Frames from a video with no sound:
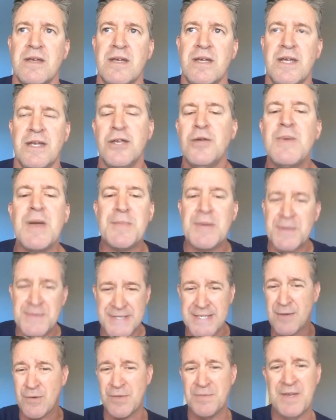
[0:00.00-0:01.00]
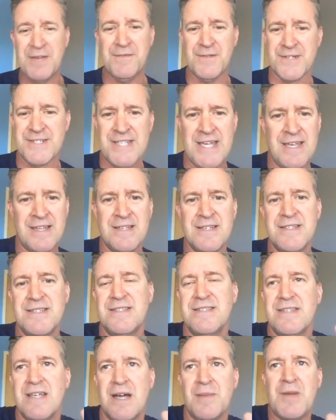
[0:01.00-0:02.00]
and you may be upset with me for saying
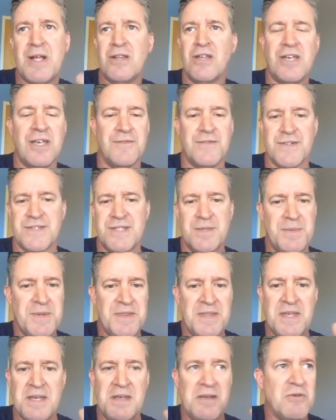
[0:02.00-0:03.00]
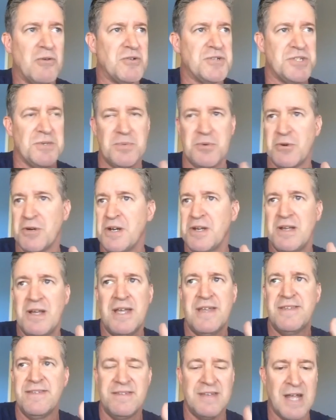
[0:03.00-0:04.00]
this. I'm not looking for sympathy or
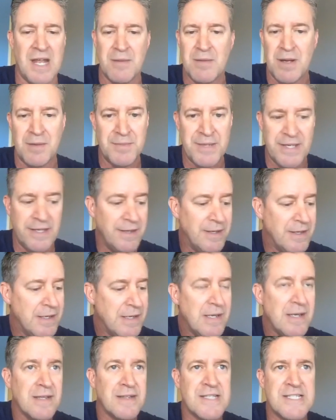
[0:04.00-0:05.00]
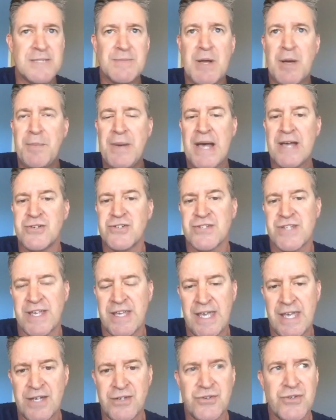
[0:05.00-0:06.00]
support. This is not about me. This is about pastors
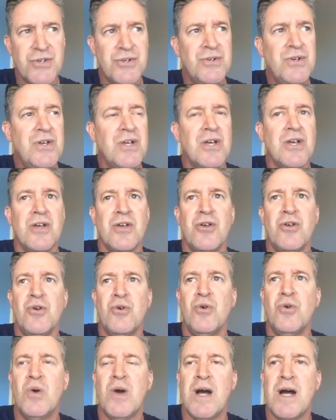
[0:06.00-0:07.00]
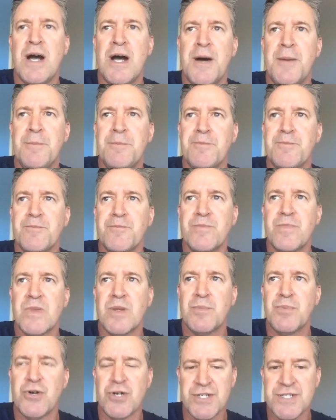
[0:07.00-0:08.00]
like Andrew who
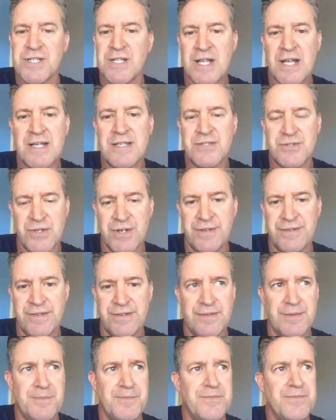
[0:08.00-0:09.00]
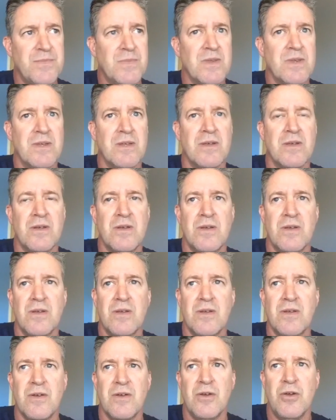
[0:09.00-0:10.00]
personalize criticism,
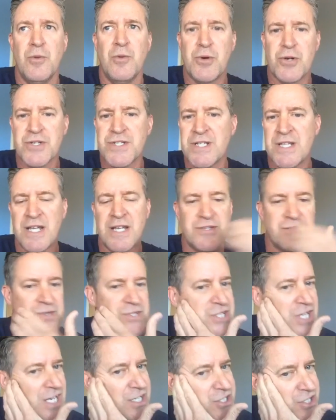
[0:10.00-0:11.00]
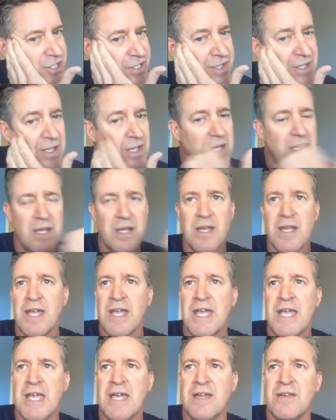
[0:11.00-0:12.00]
who personalize rejection,
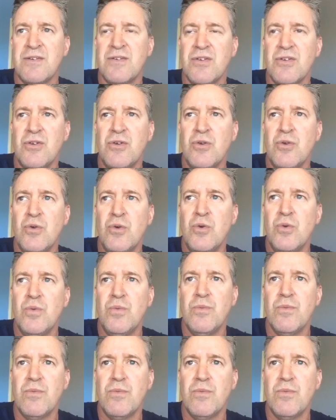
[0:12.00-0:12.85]
and who